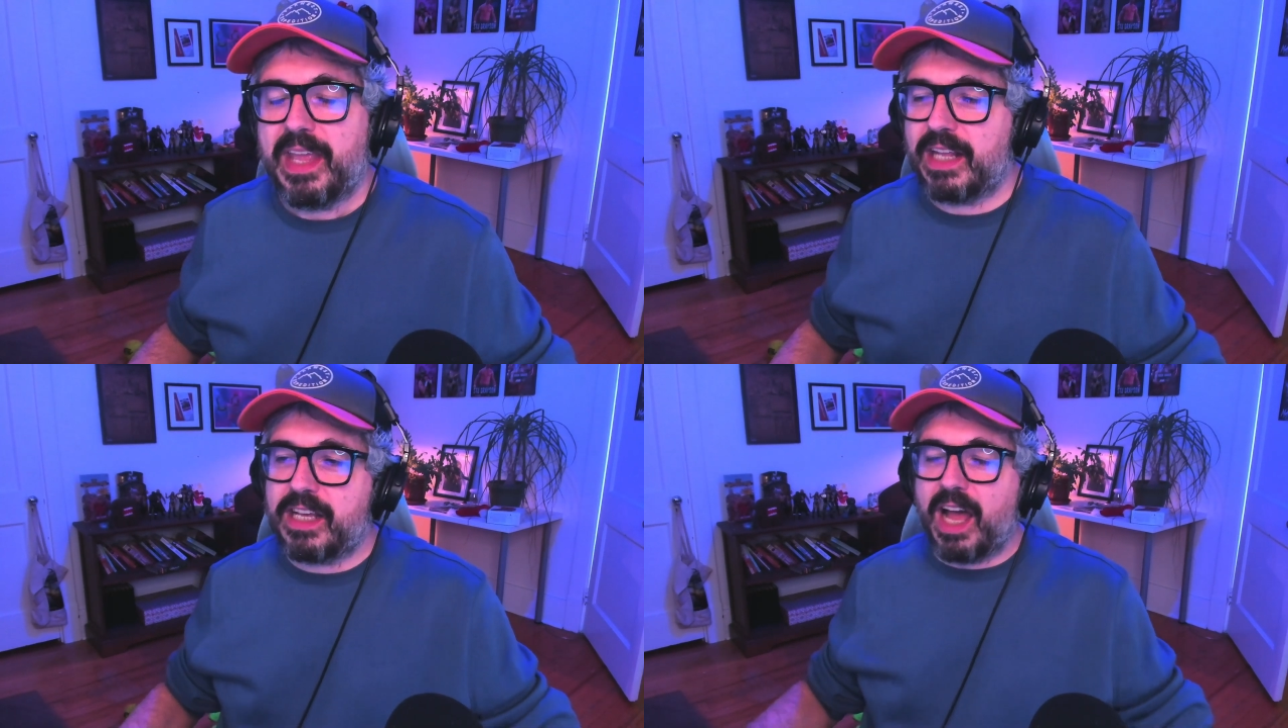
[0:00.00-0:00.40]

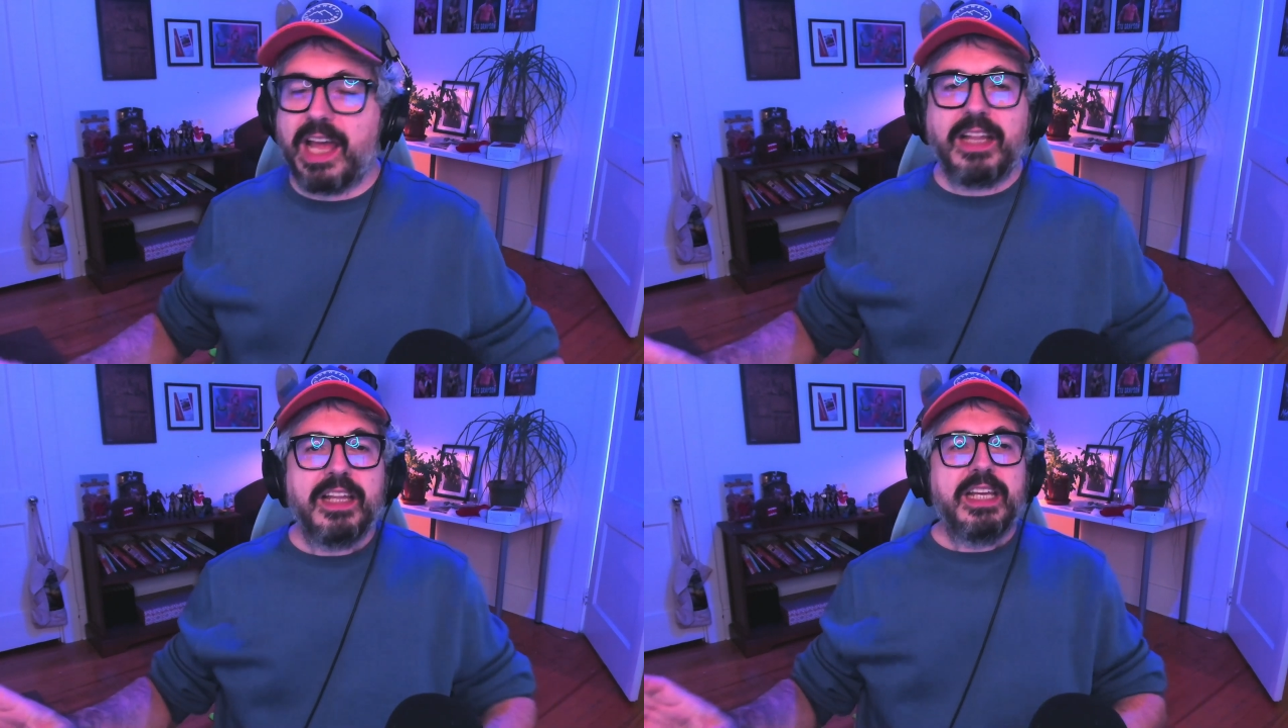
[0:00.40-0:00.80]
and
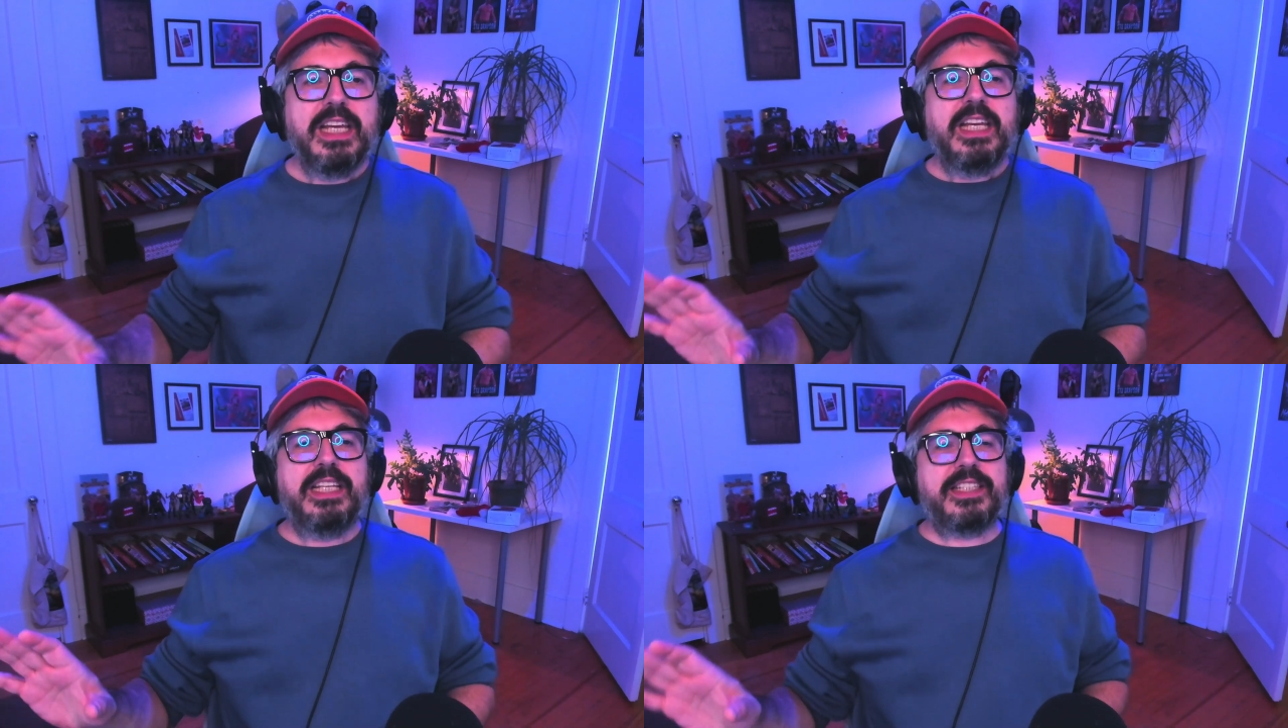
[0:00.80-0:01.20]
kyle
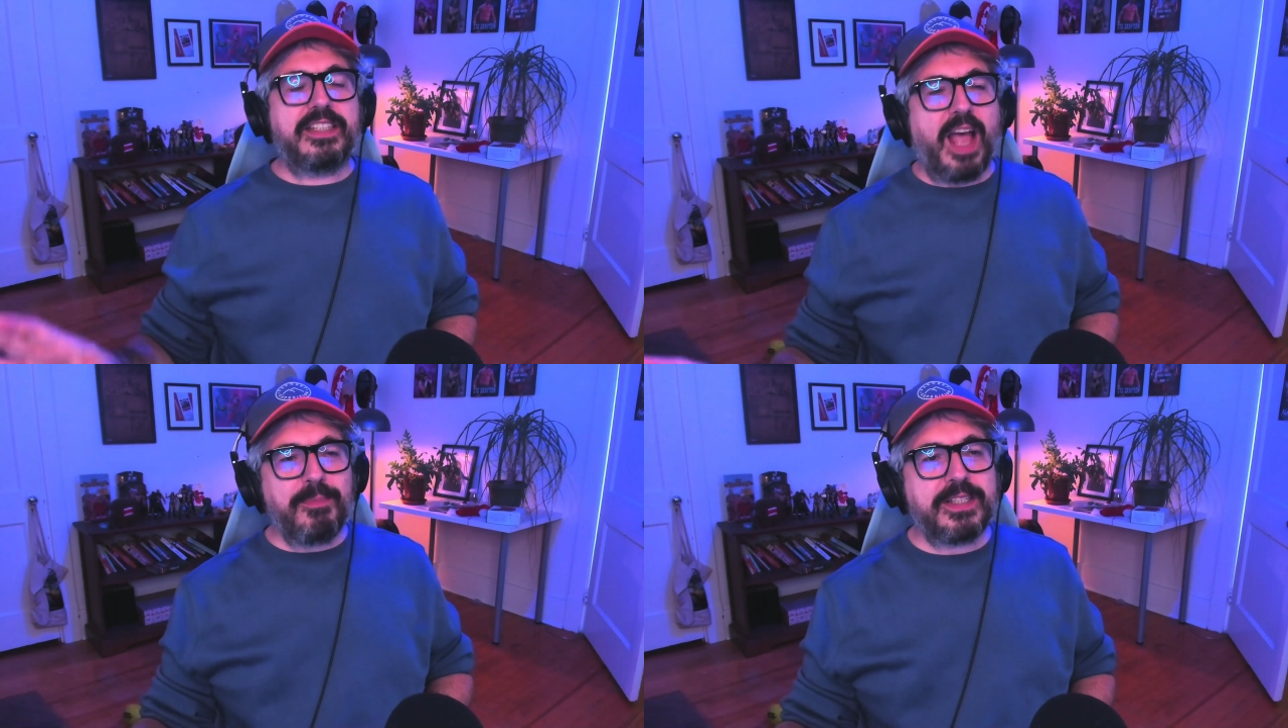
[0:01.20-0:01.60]
he
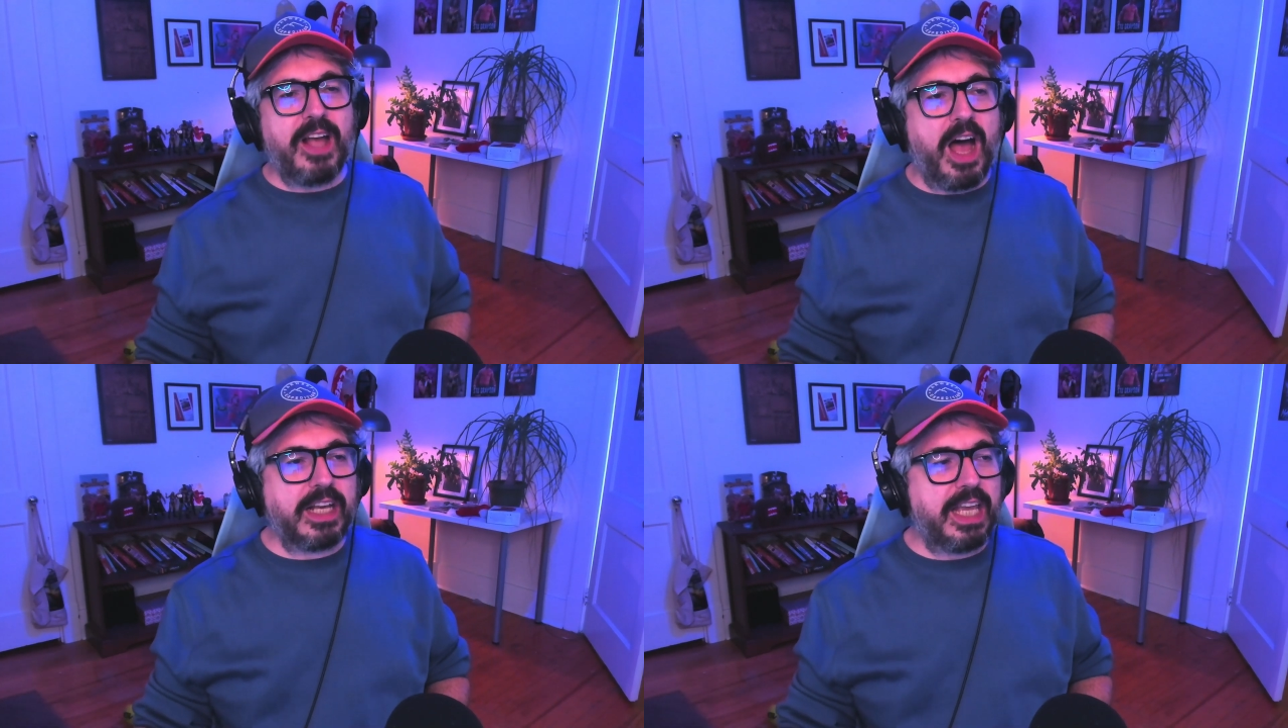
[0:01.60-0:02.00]
stops
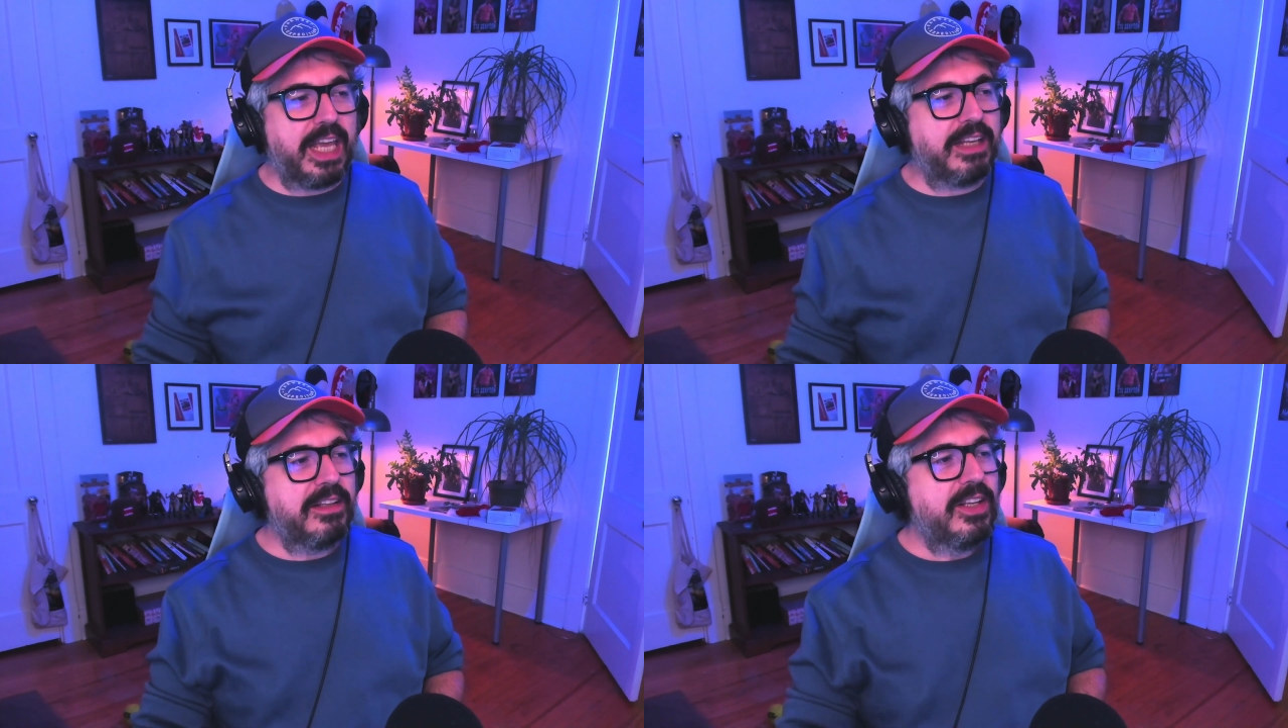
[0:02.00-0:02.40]

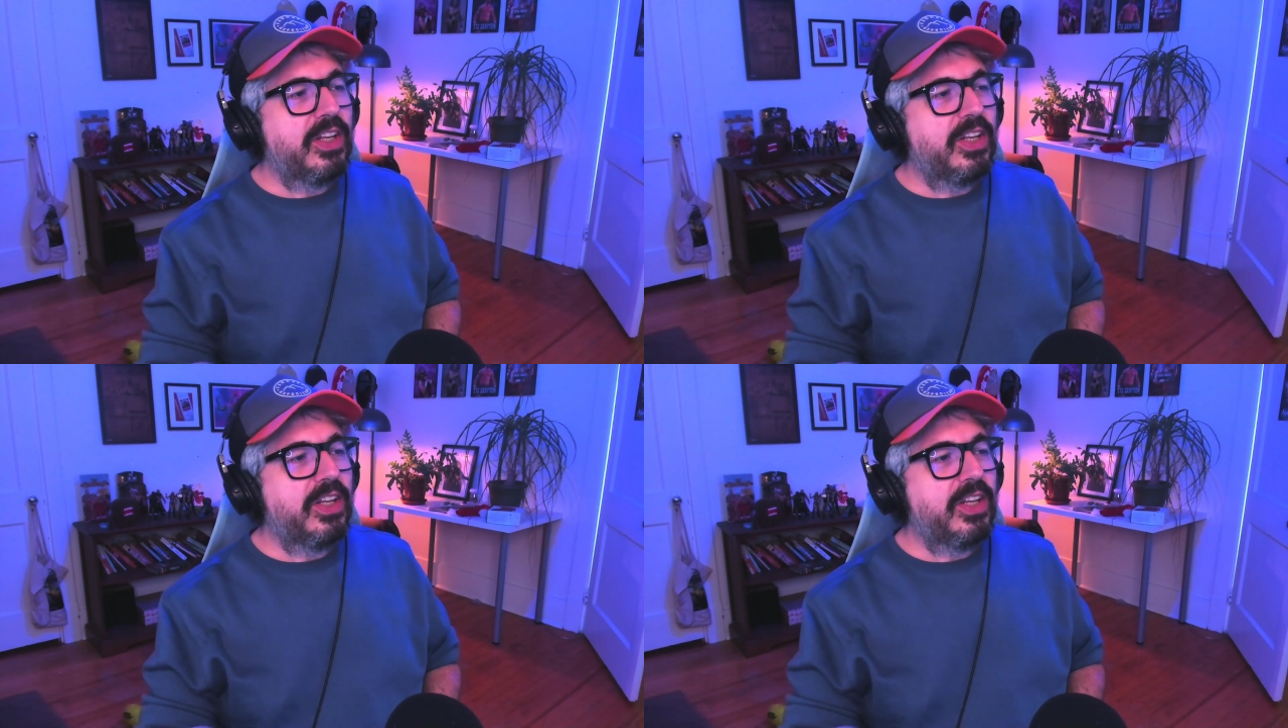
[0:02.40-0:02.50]
talking